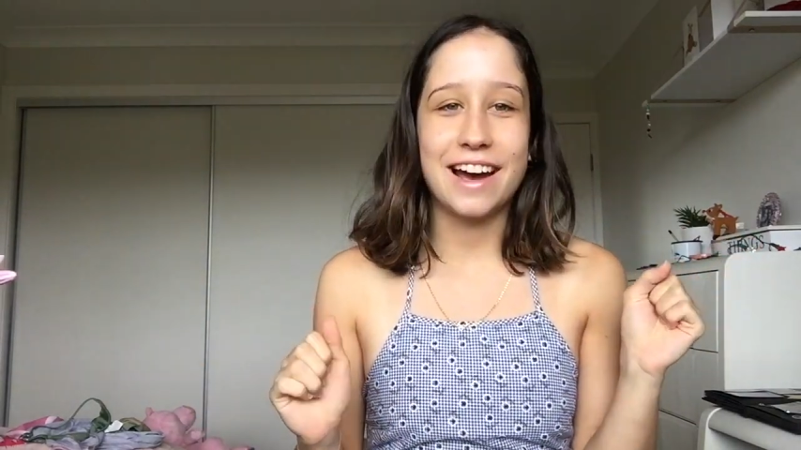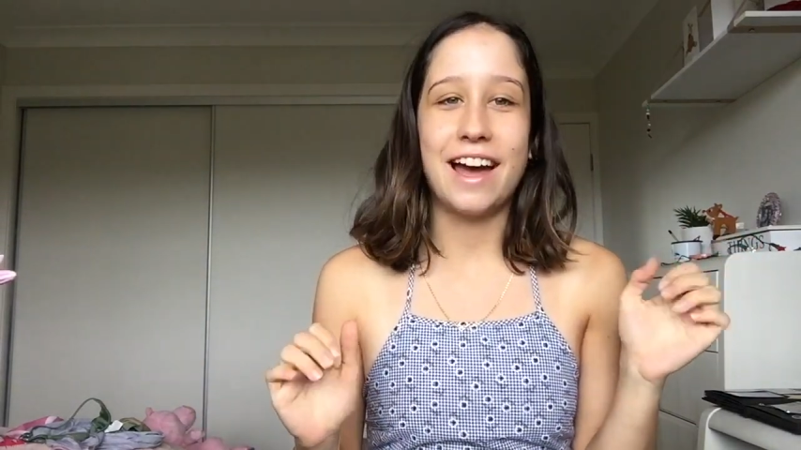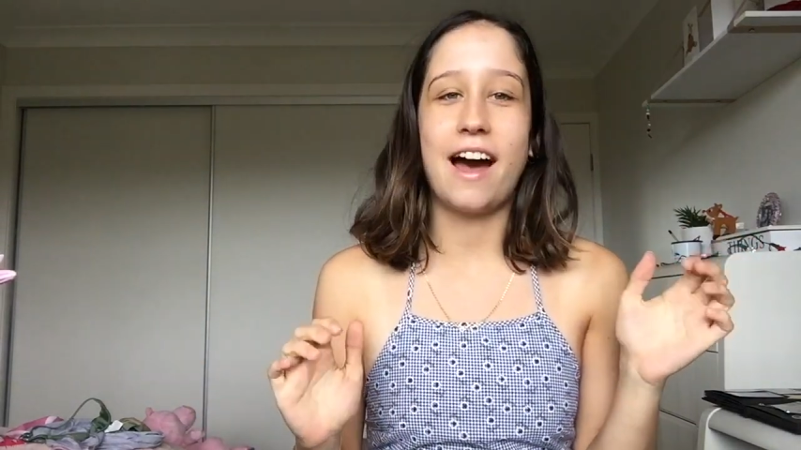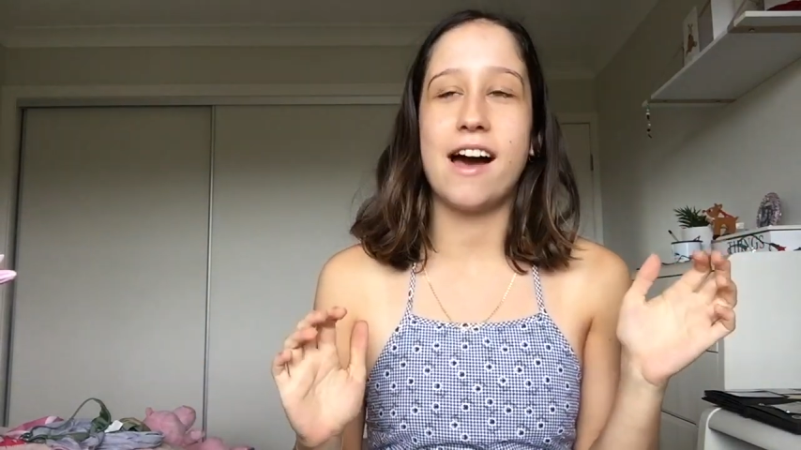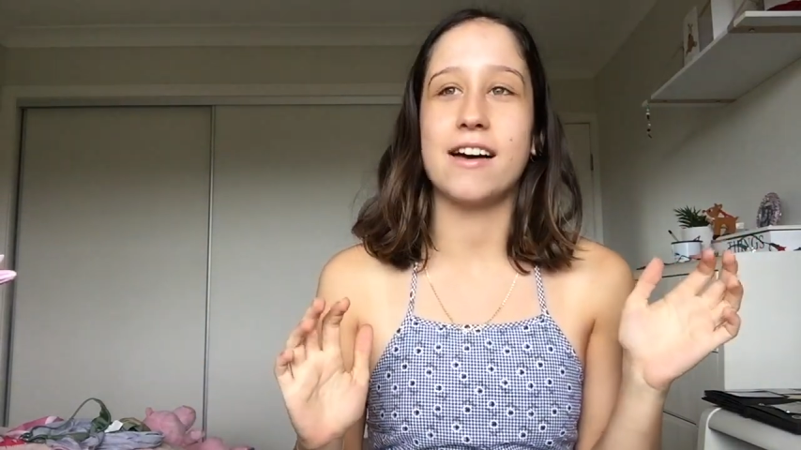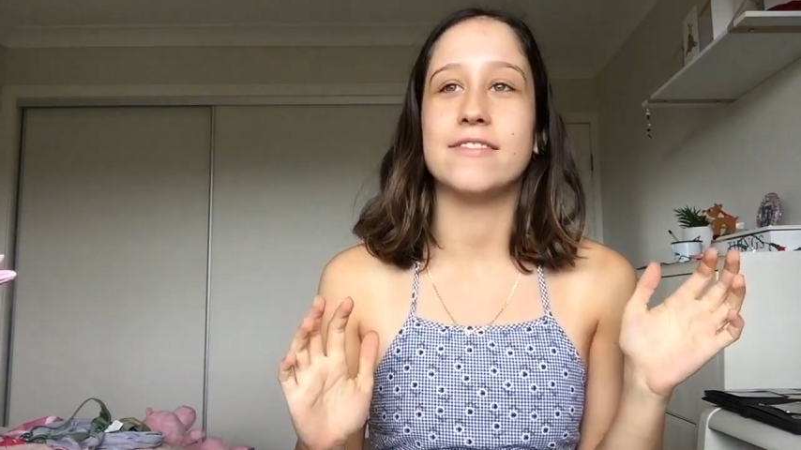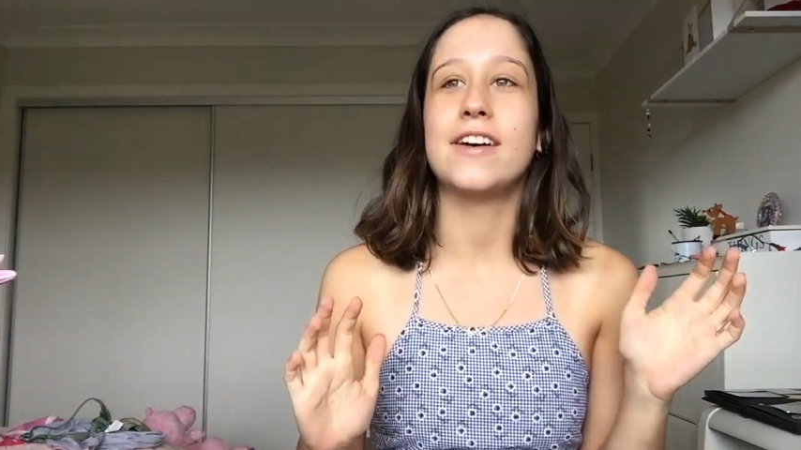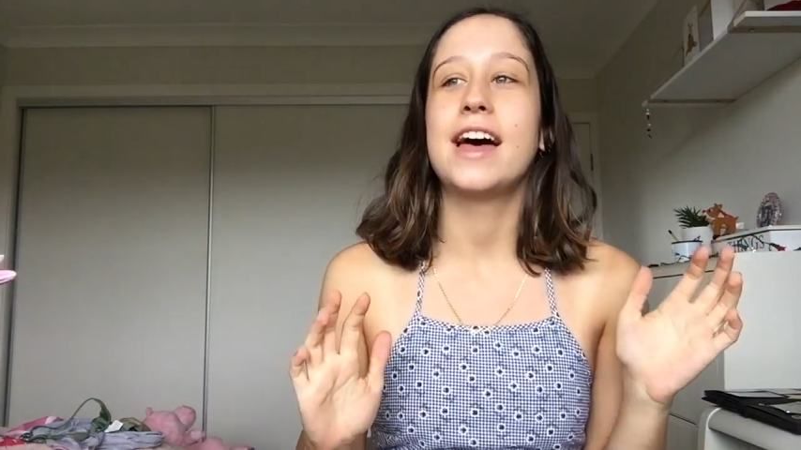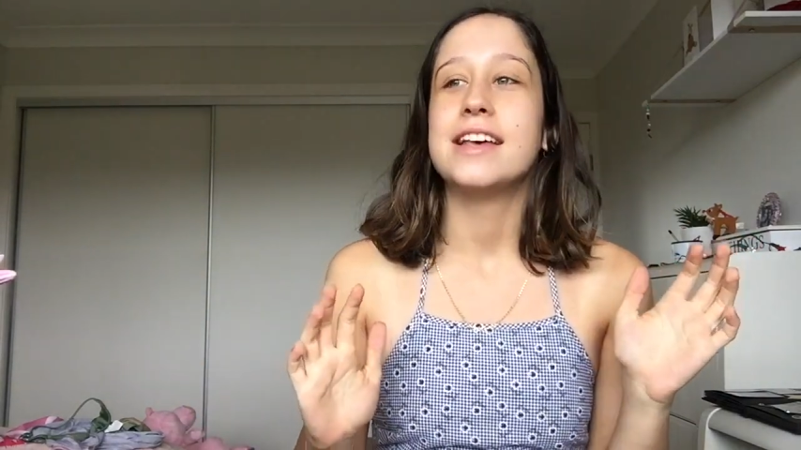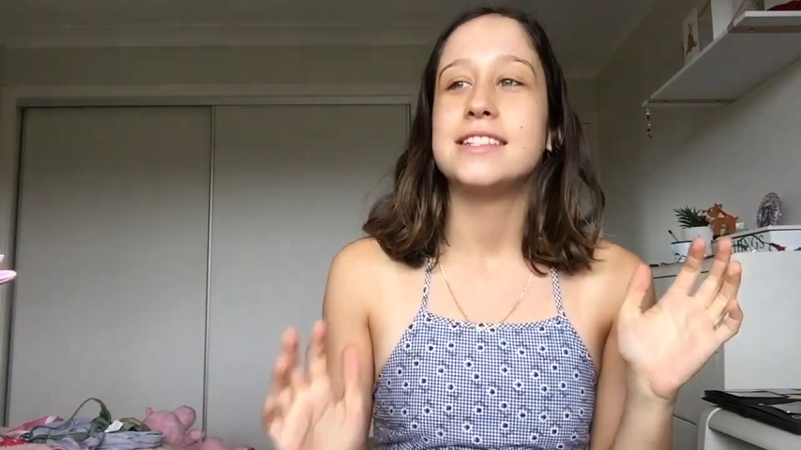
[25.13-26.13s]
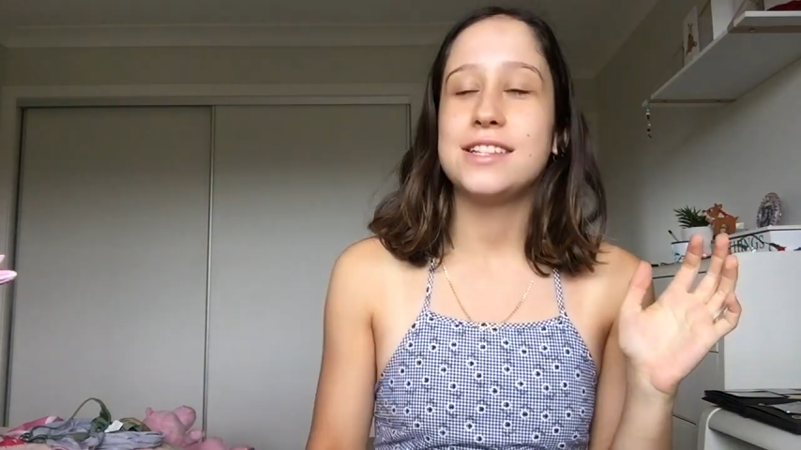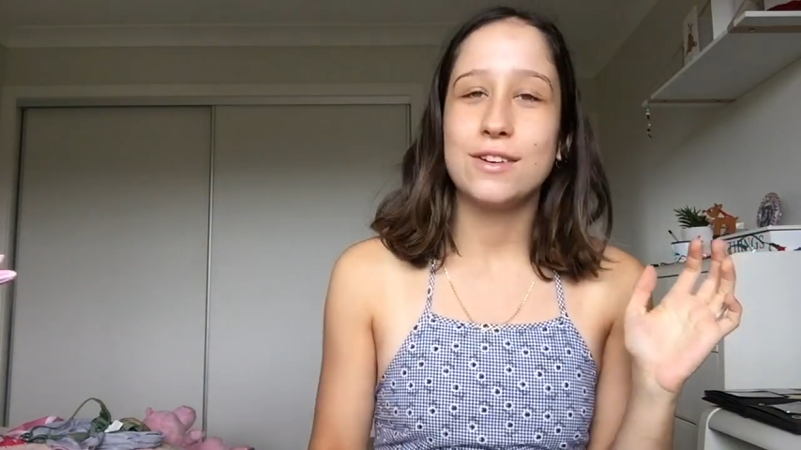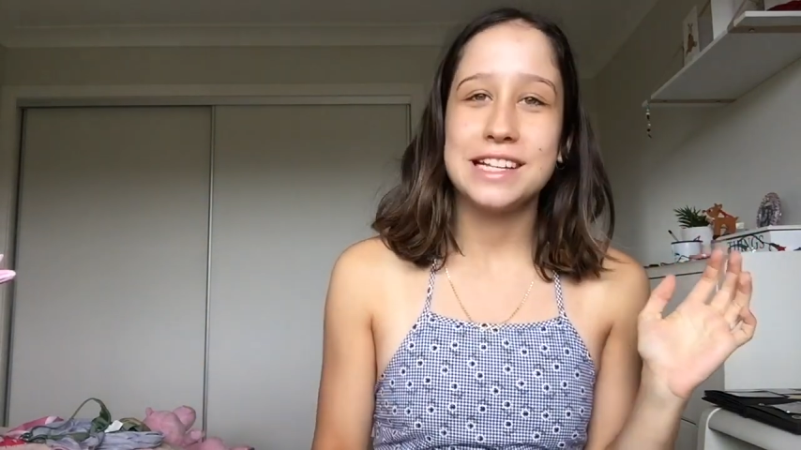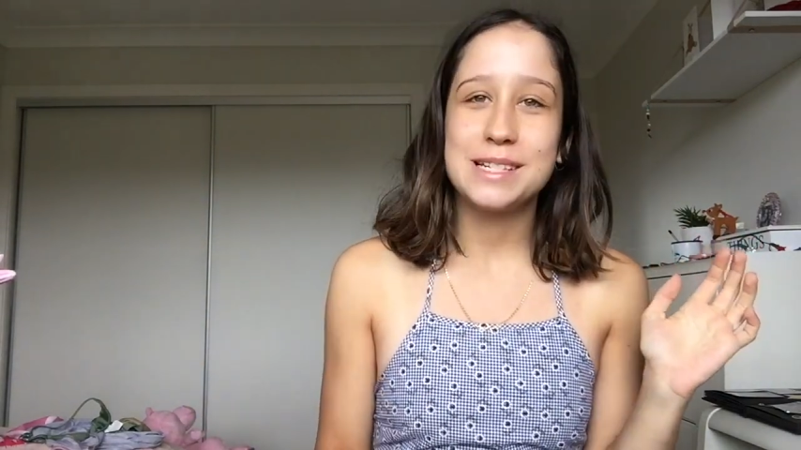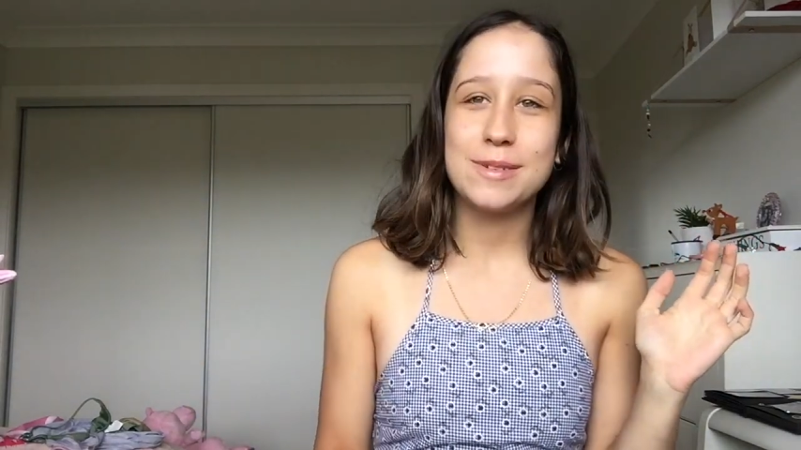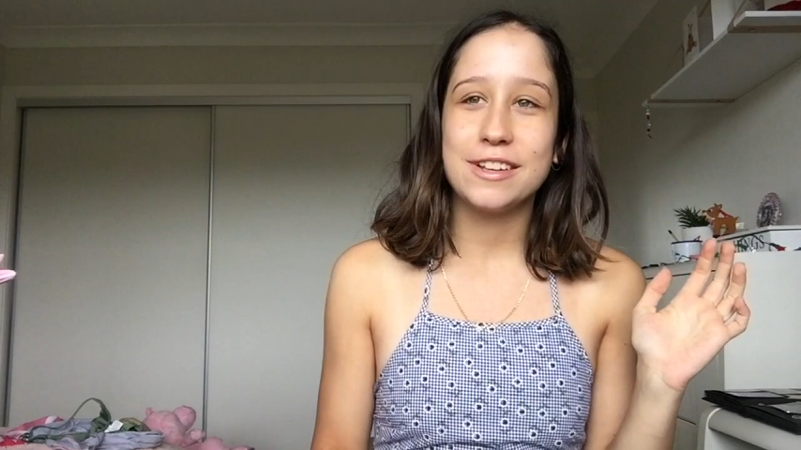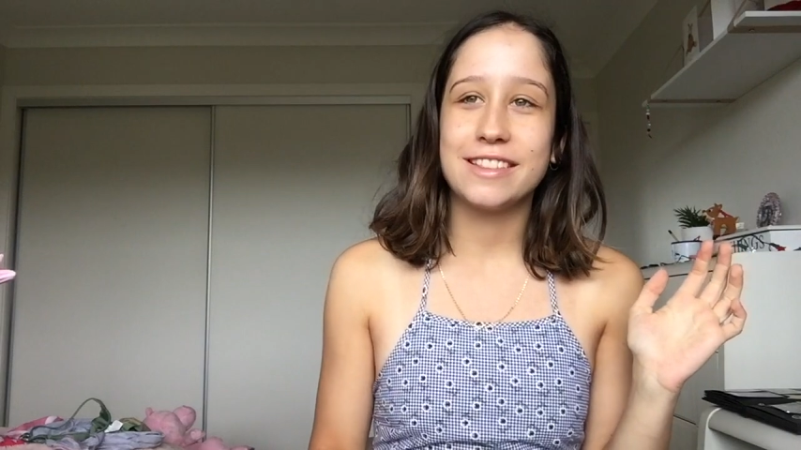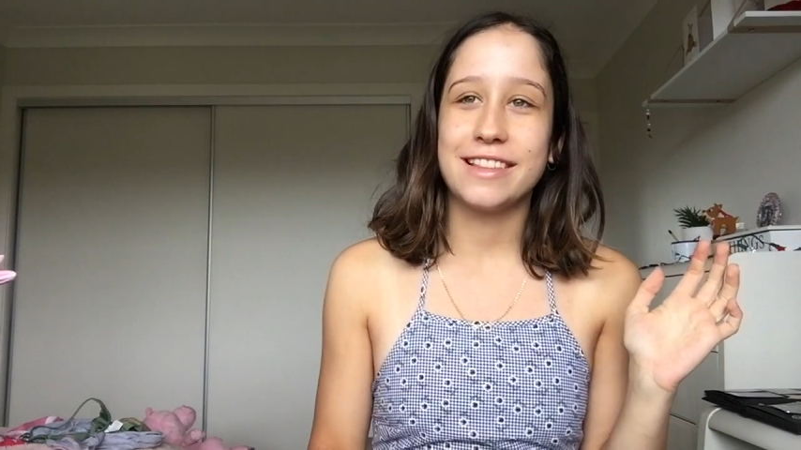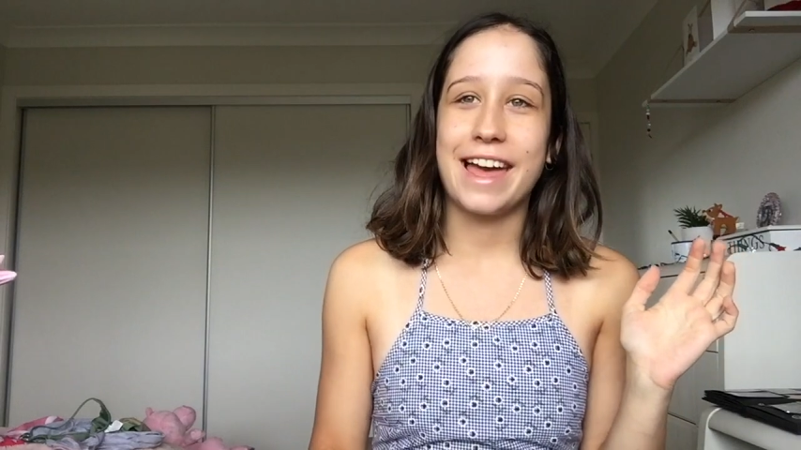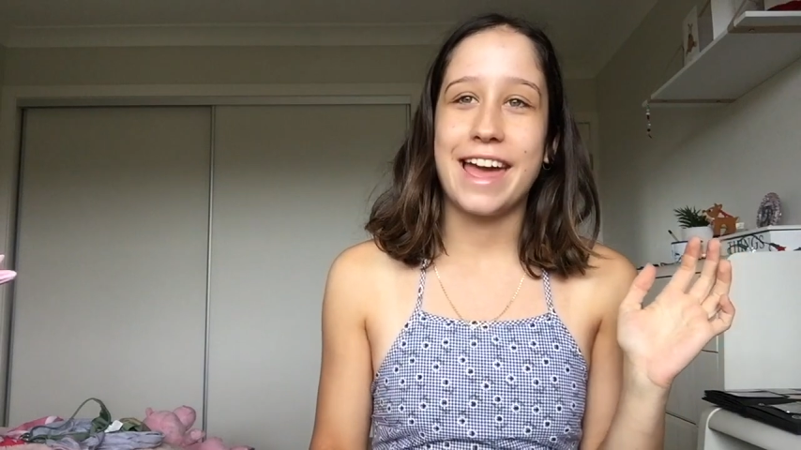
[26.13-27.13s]
I have silky
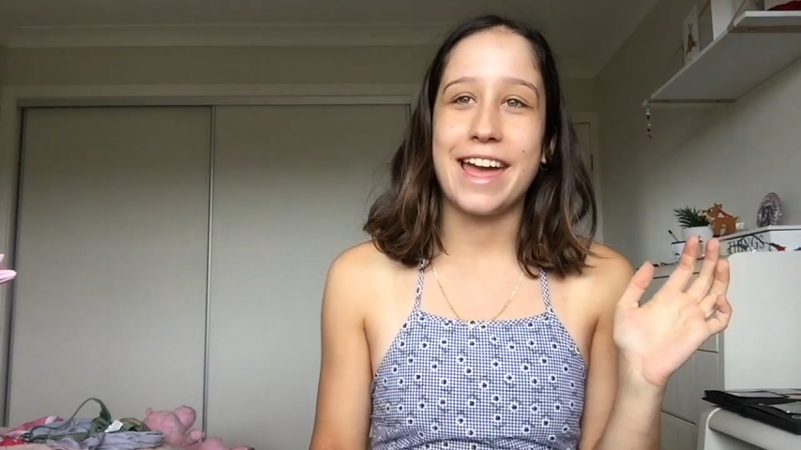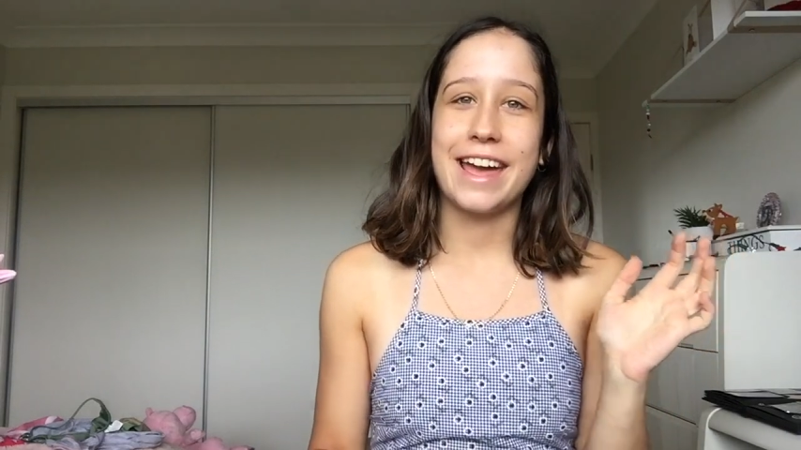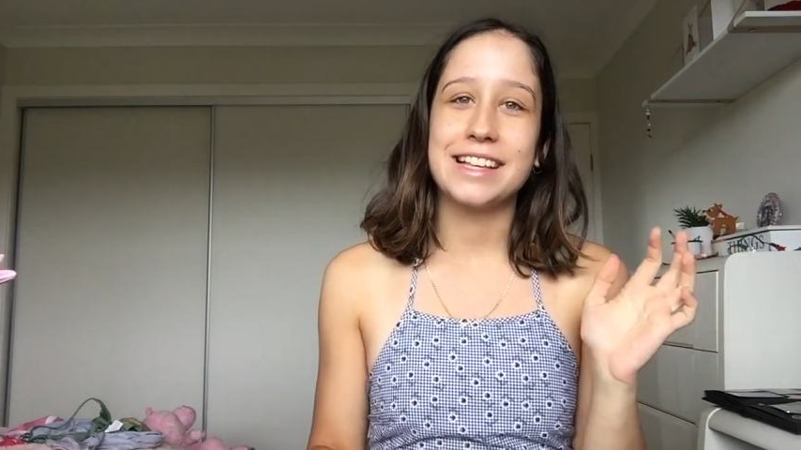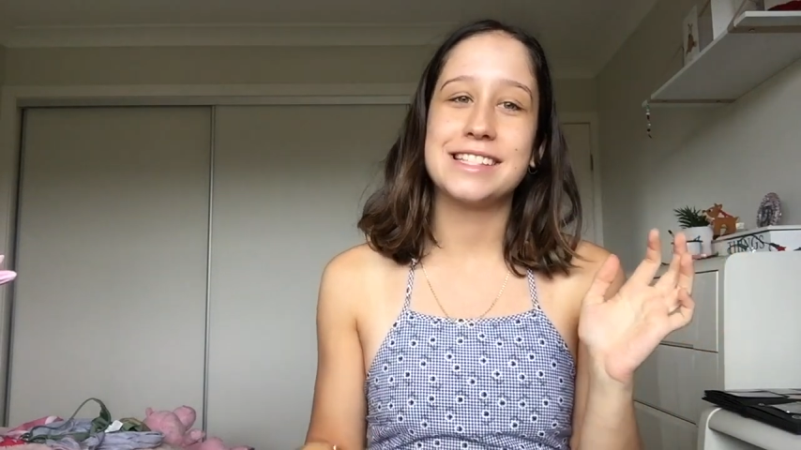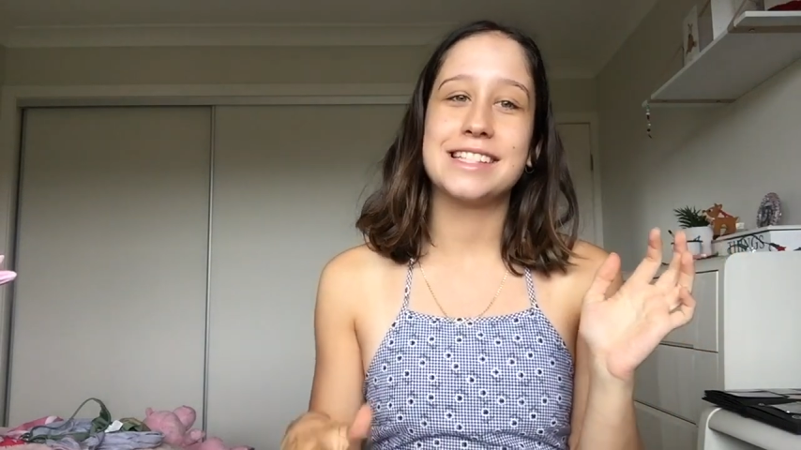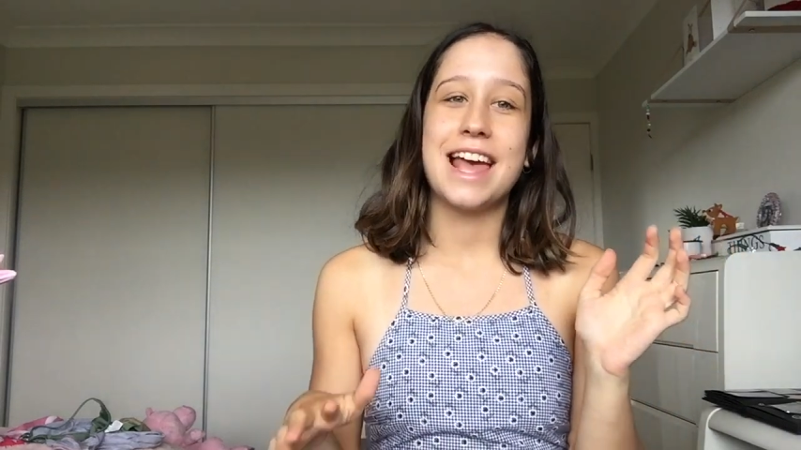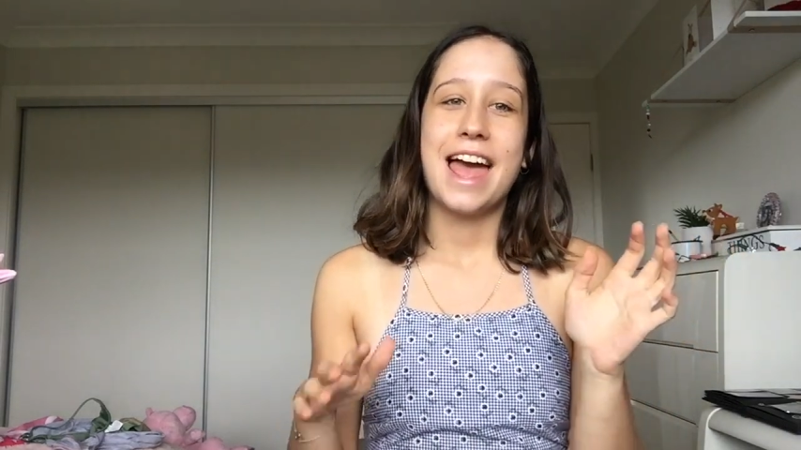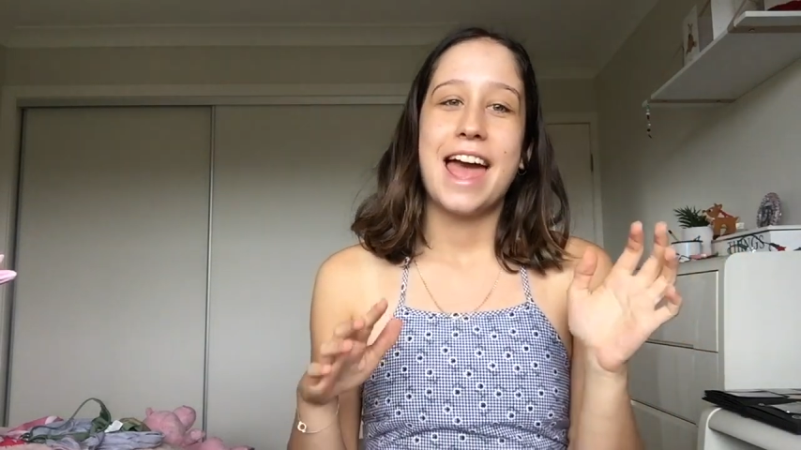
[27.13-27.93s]
smooth legs.